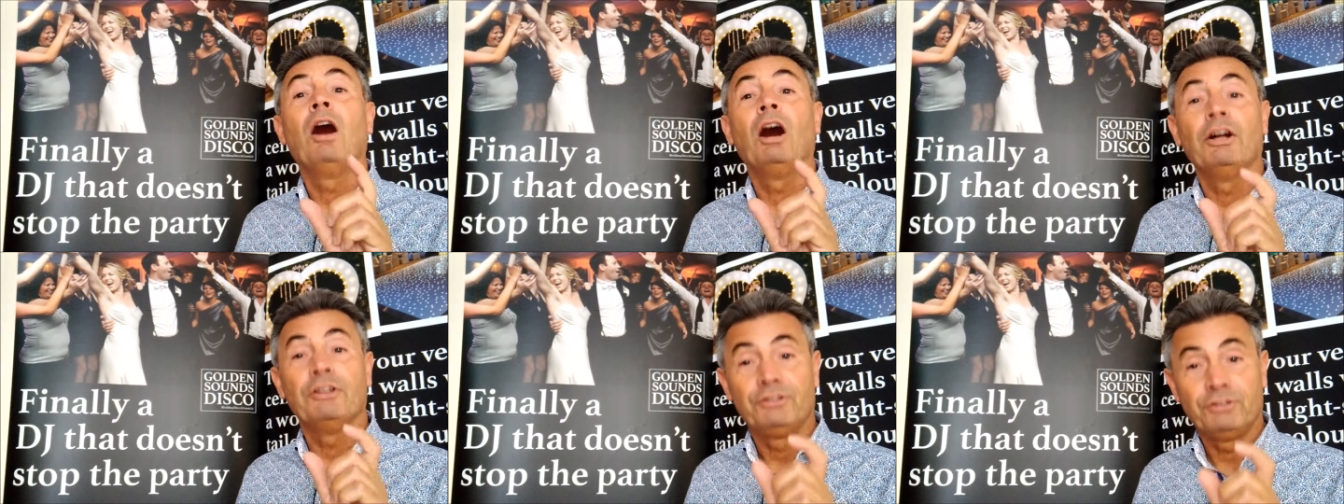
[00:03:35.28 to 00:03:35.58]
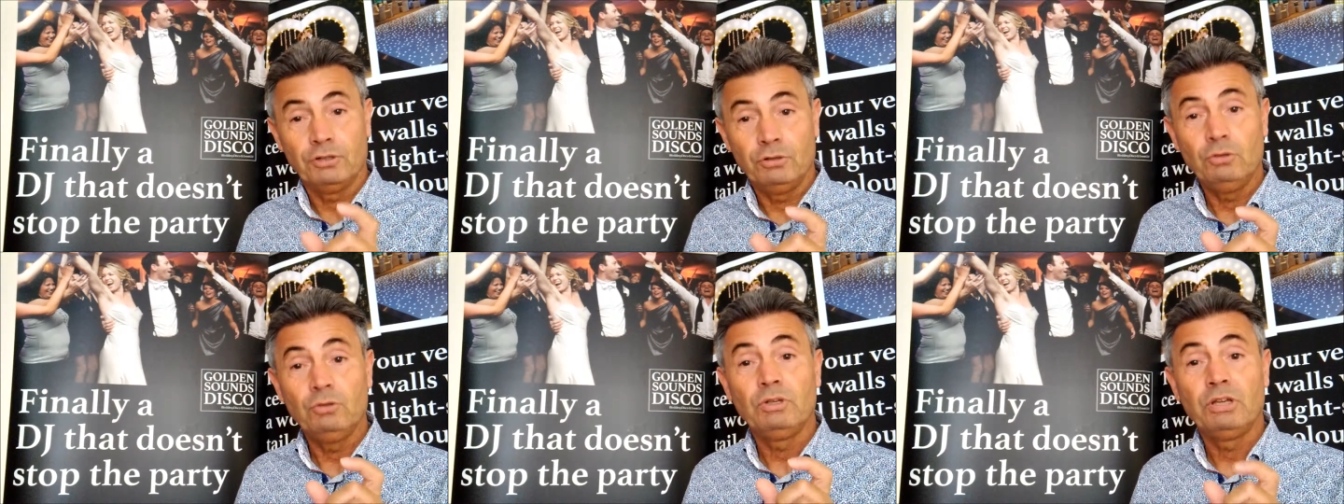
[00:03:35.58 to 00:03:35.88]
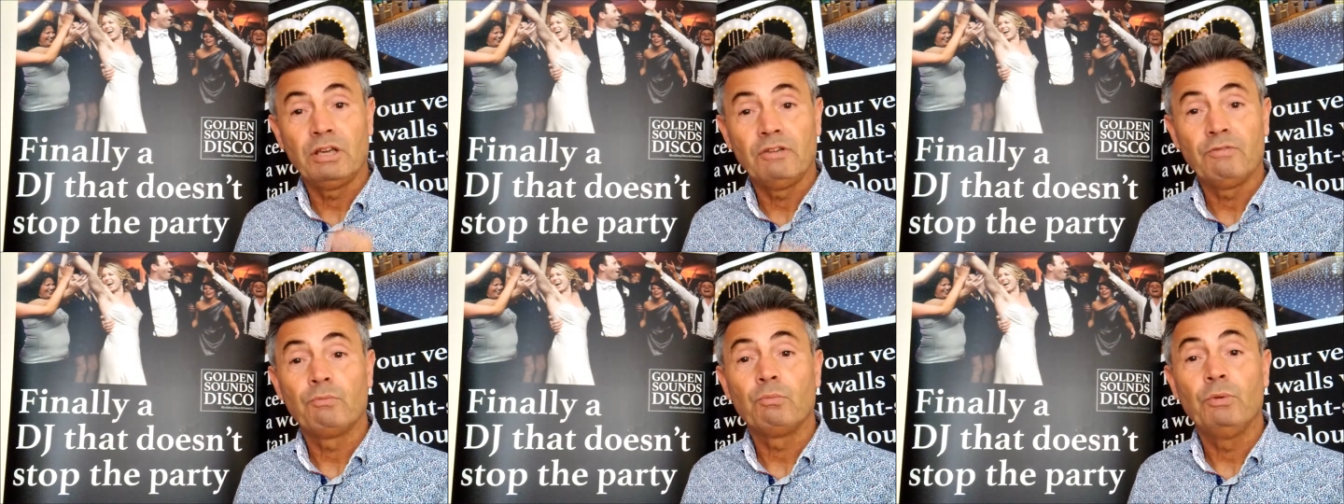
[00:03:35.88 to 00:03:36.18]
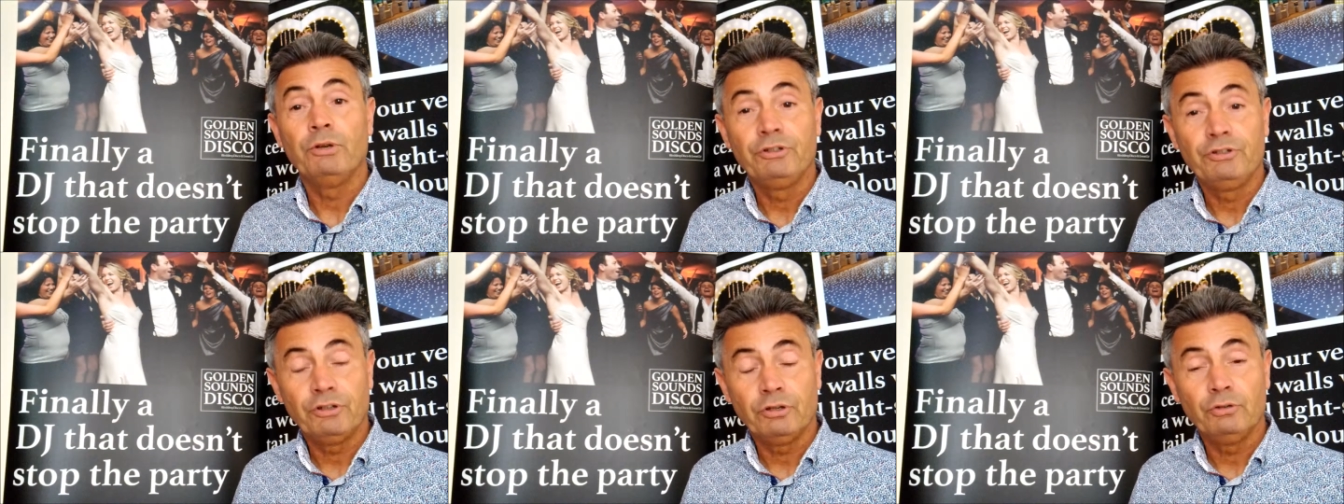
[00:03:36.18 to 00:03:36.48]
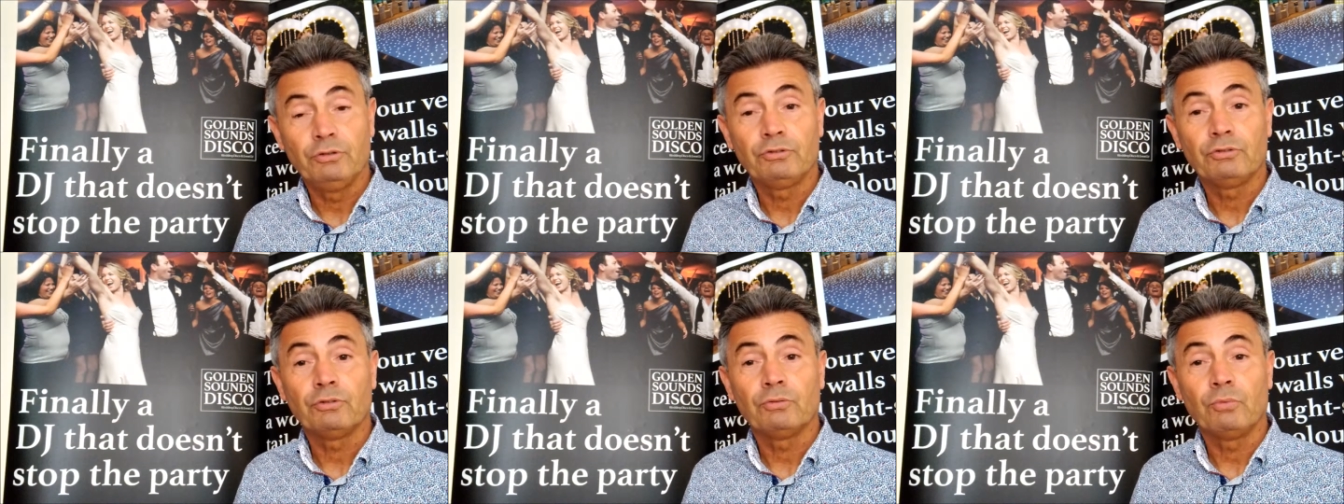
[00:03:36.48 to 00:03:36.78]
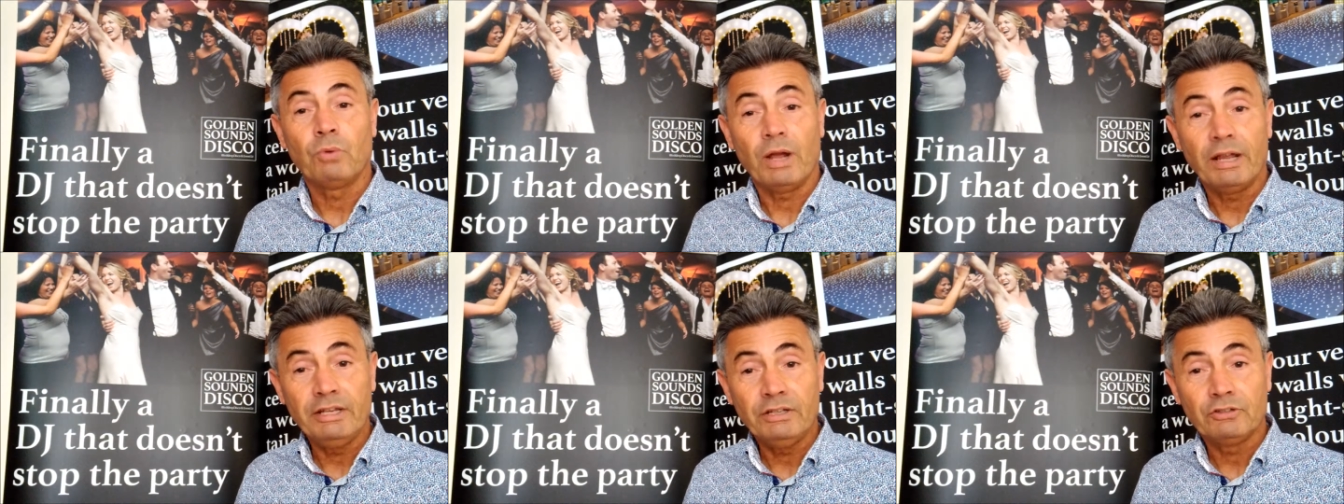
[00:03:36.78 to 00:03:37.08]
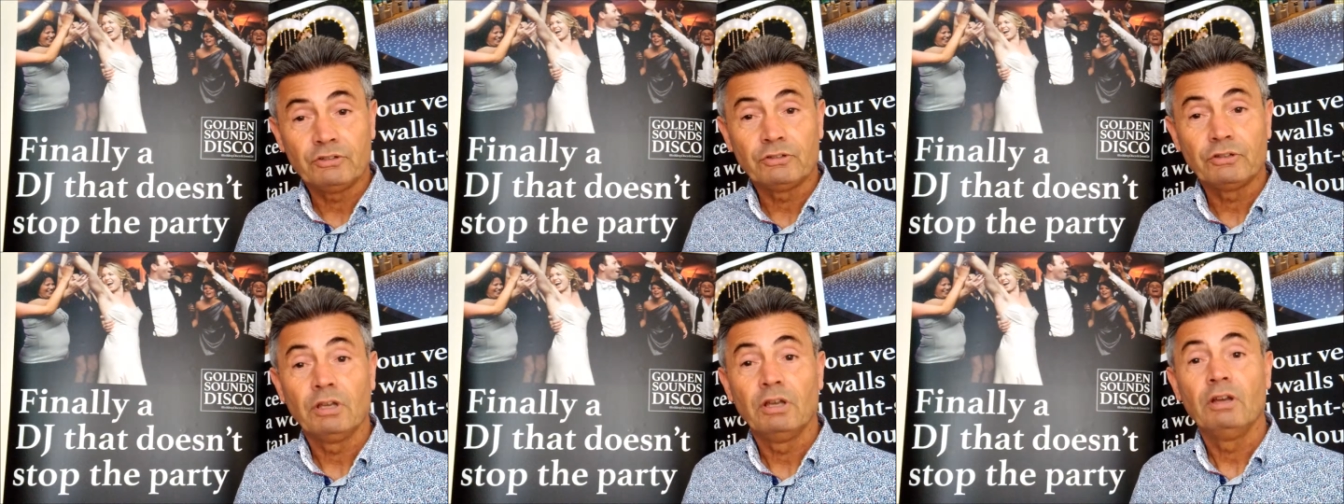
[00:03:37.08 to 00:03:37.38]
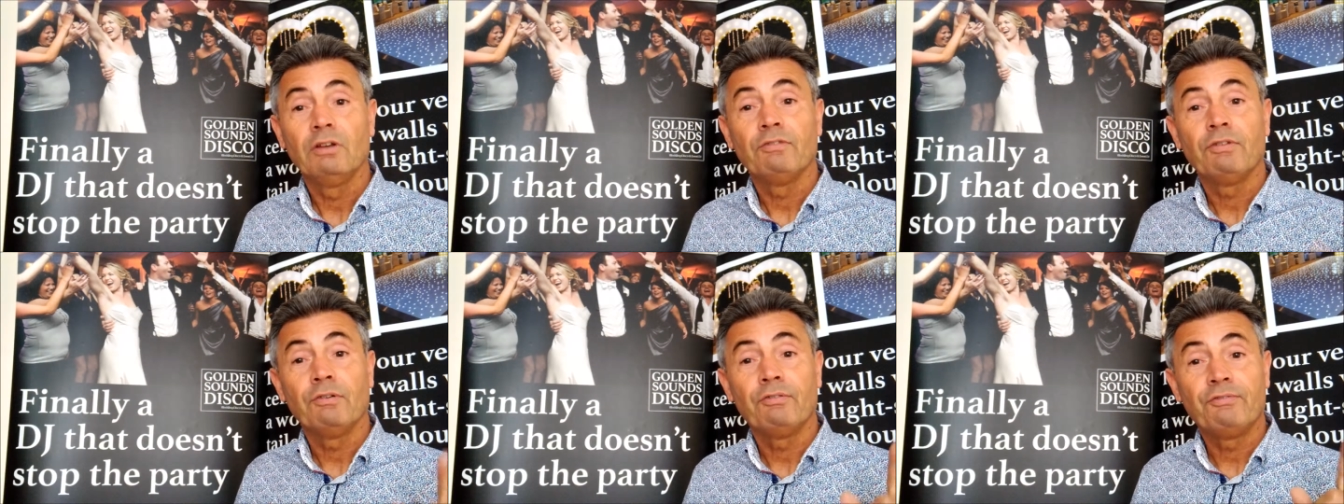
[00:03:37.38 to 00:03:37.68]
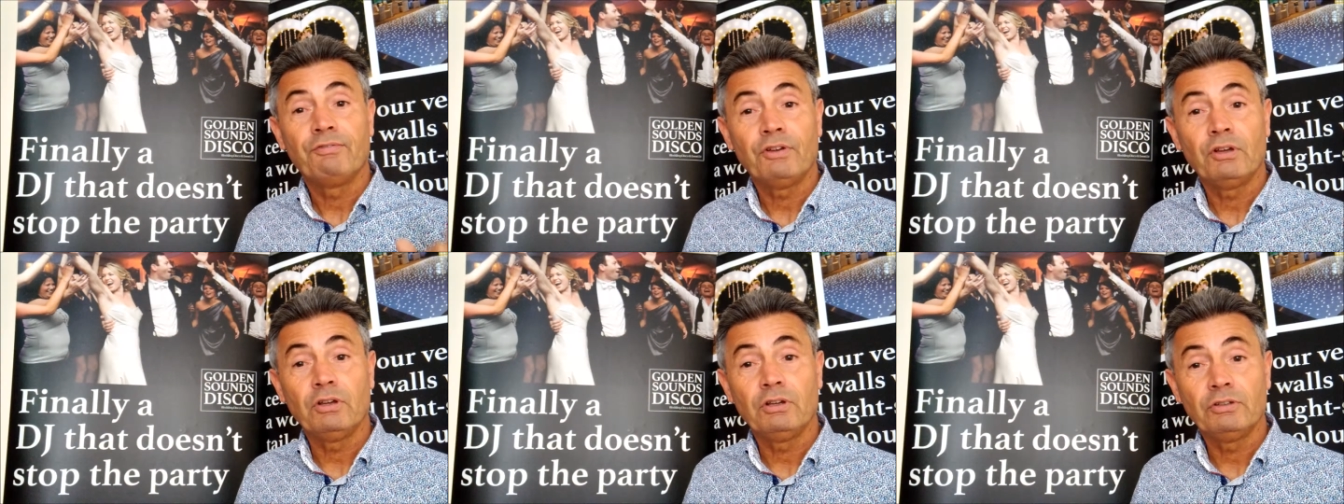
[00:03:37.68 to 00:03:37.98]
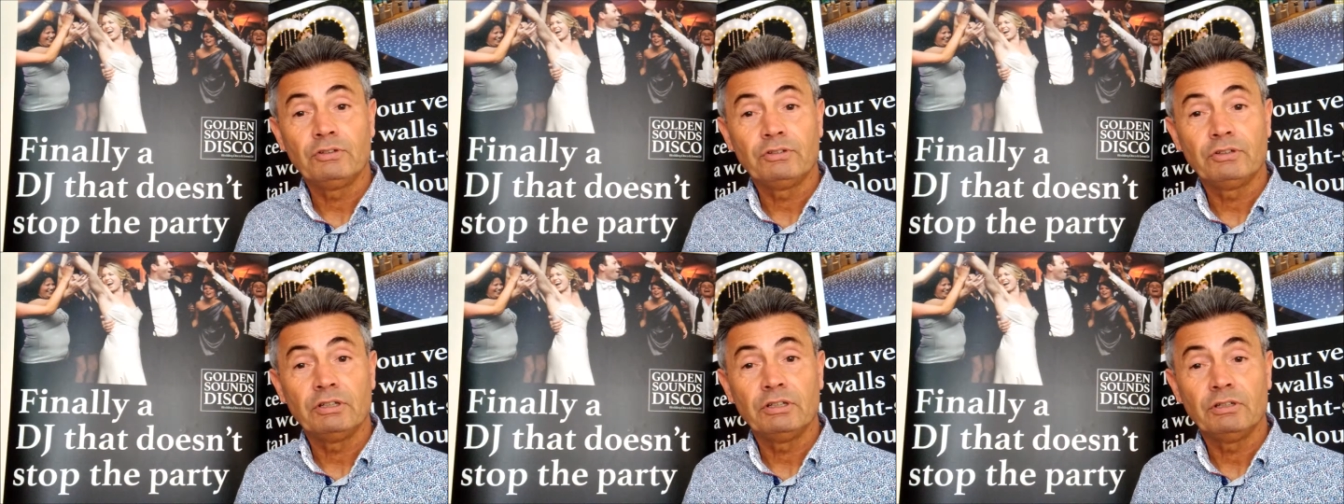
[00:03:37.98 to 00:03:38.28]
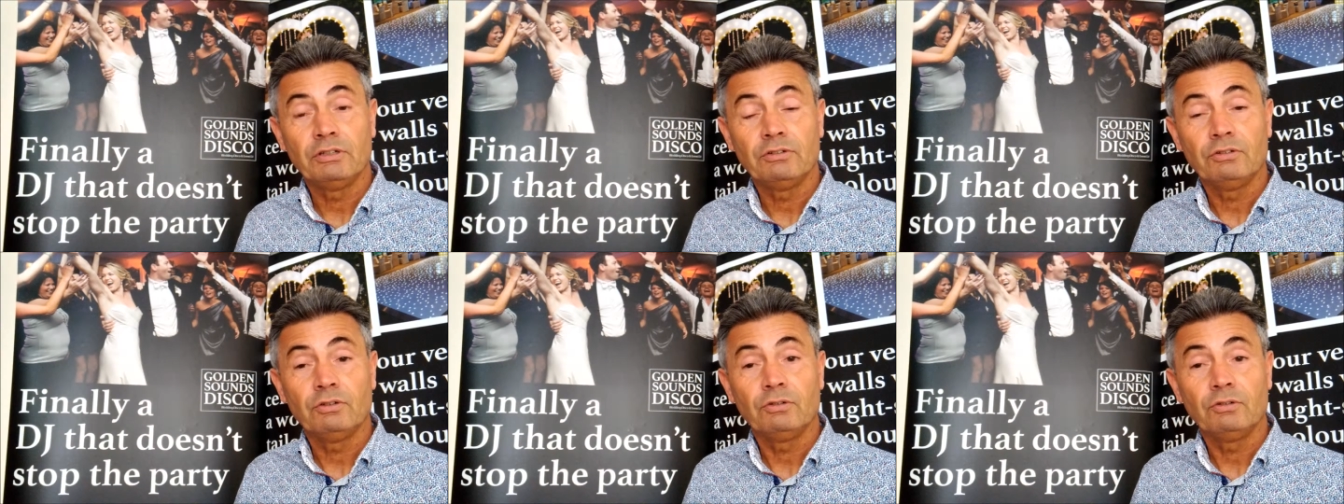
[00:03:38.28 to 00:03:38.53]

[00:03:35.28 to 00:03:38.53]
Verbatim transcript: I do give reduced rates for Thursdays,